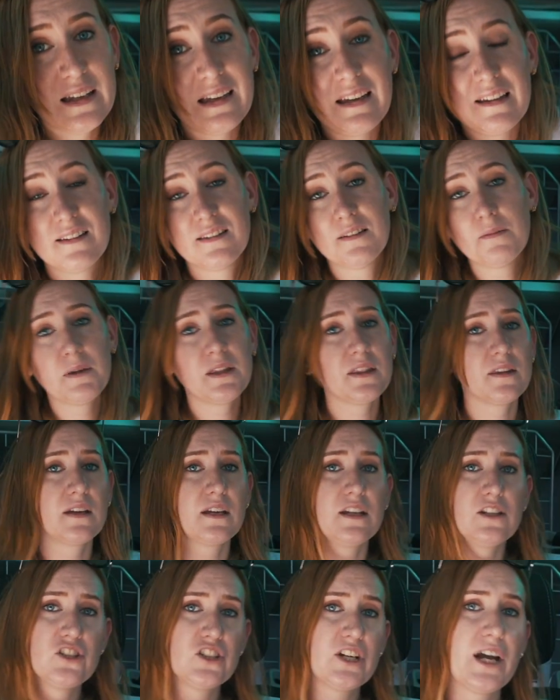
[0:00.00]
It's something that
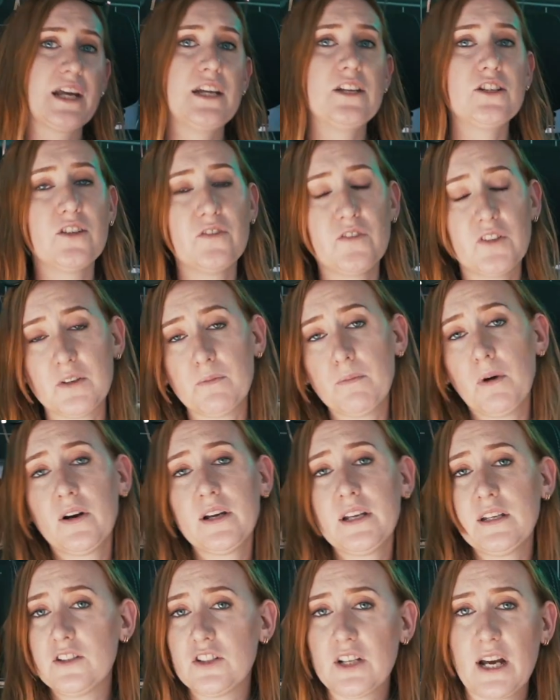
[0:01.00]
can change if your
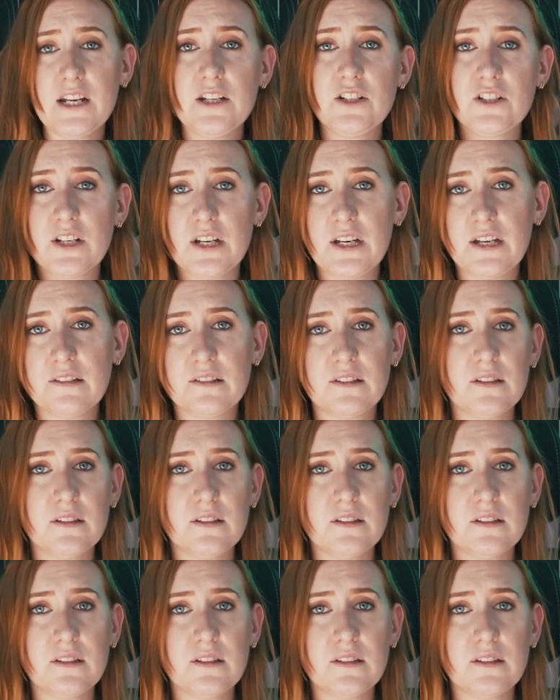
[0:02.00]
mind changes,